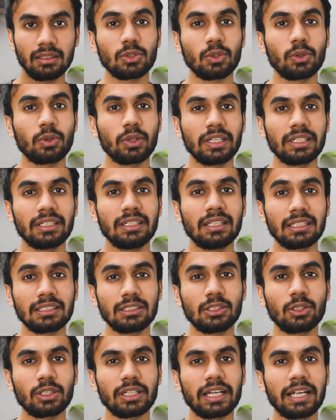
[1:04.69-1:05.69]
so it does
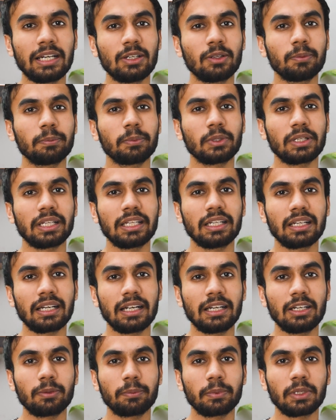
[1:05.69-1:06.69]
not kind of put any
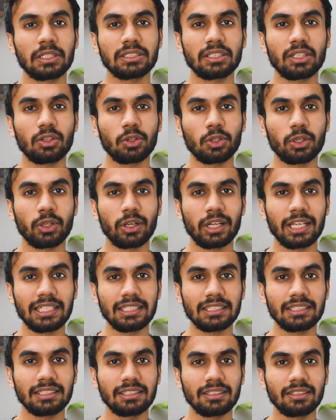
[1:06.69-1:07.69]
kind of pressure on your
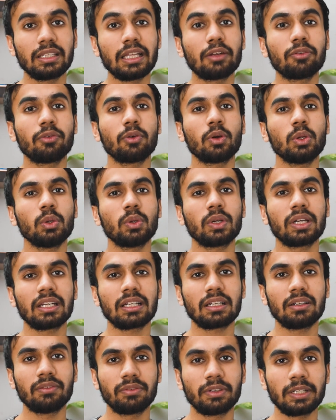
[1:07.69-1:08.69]
eyes. Therefore, you can
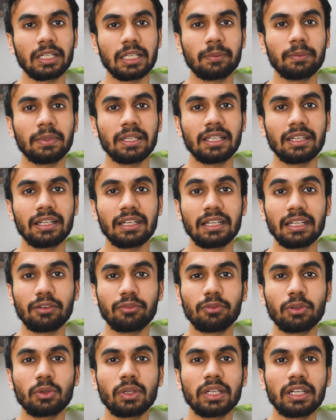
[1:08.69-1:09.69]
comfortably read
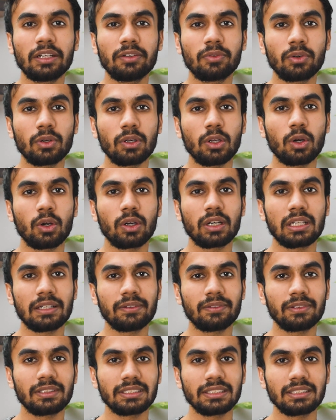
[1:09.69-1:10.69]
if you read for longer
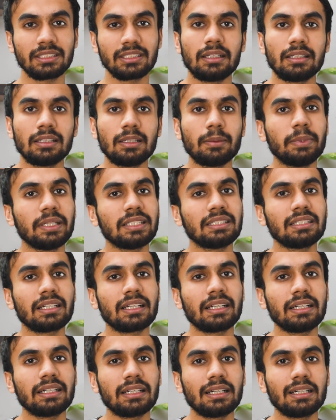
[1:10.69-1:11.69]
hours. The basic
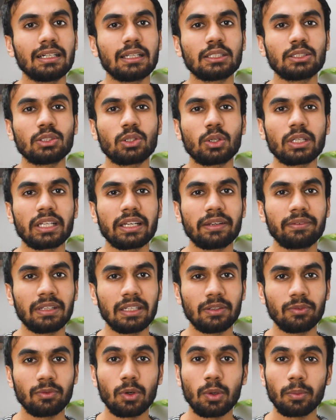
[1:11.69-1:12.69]
Kindle does not have
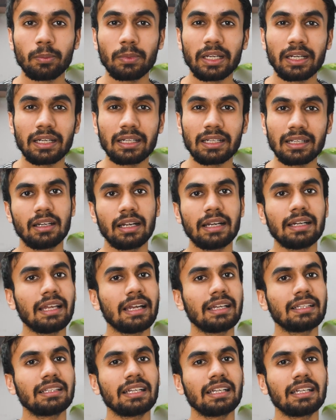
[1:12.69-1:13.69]
any warm light, and
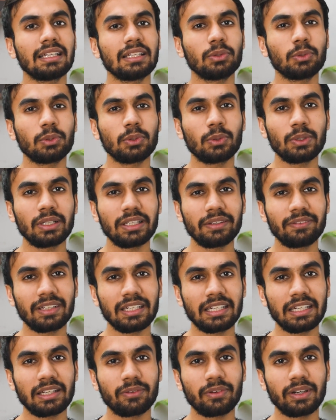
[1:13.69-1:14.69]
I think you don't even
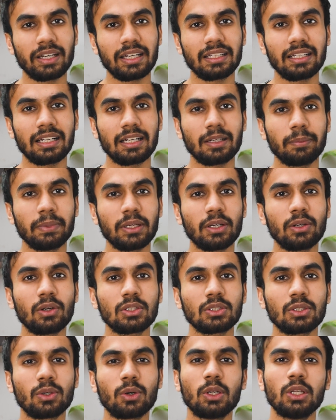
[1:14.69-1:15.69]
require that
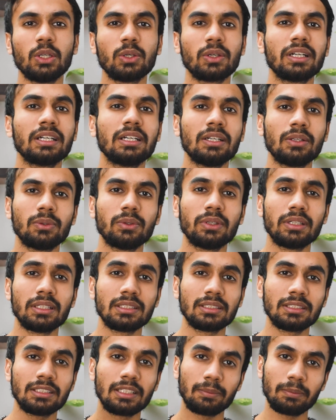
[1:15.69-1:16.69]
because all you can do
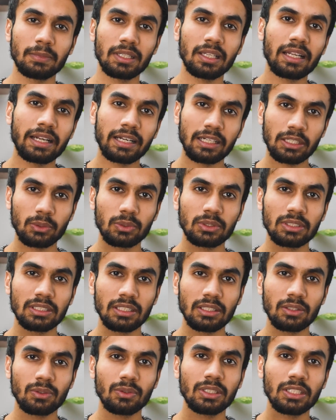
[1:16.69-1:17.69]
is dim the light to
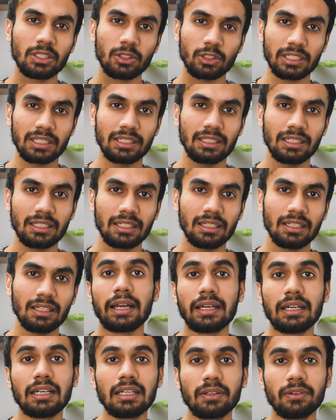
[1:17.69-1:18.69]
0 in your Kindle
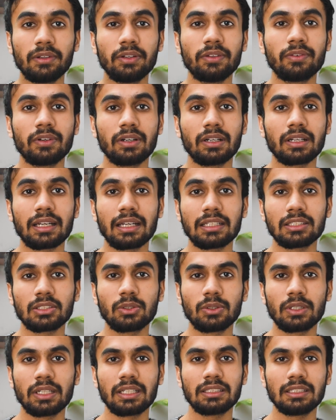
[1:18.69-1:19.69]
and it will work as
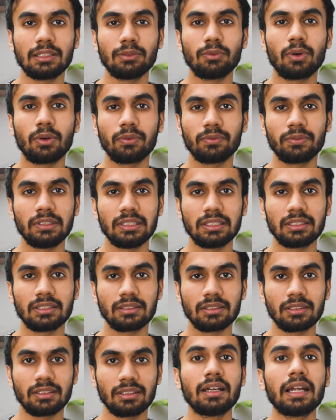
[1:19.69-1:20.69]
good as the warm
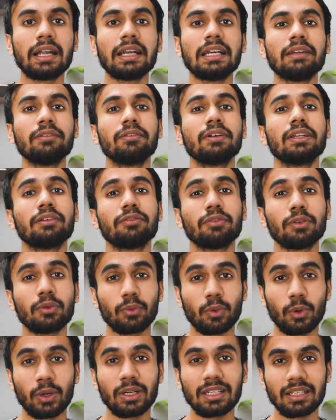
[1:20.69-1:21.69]
feature. And even if you
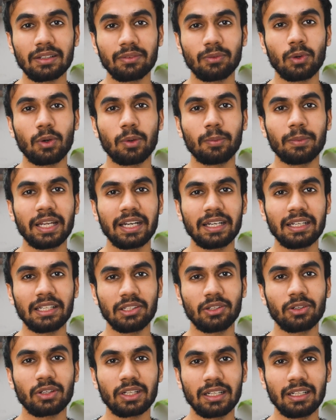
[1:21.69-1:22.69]
want a warm light in
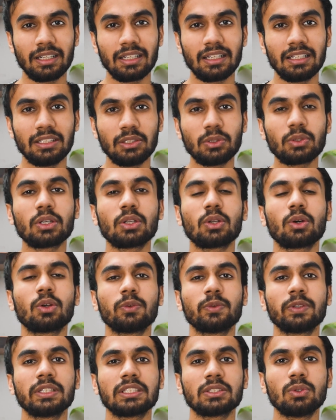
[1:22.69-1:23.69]
a Kindle, you can
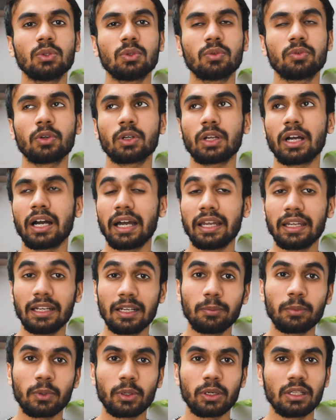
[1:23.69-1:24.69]
always go for
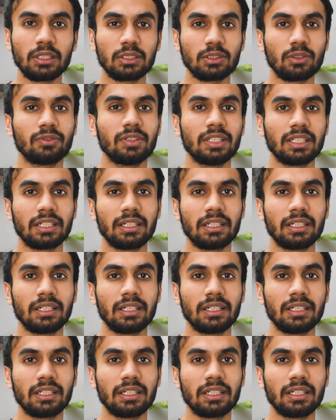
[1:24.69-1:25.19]
high-end models of the